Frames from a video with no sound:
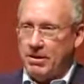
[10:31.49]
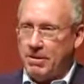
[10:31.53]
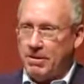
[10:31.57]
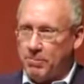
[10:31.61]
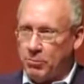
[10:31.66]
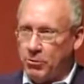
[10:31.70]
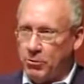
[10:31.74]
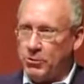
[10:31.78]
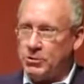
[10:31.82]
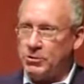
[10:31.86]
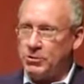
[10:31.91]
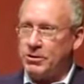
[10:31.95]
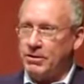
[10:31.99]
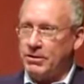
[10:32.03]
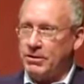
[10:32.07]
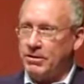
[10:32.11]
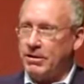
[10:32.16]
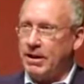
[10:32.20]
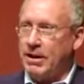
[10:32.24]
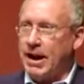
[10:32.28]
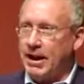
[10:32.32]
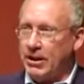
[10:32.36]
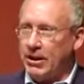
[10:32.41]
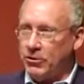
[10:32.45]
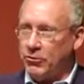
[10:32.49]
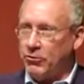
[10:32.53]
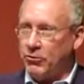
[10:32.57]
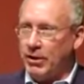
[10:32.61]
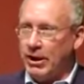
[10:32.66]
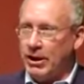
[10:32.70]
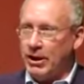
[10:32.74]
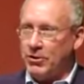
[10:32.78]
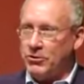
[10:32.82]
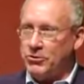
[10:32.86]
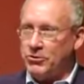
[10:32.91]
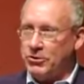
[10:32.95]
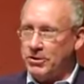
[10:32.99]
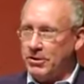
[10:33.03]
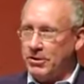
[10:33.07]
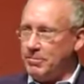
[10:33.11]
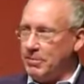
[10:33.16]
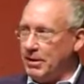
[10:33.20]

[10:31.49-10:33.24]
the person God has created you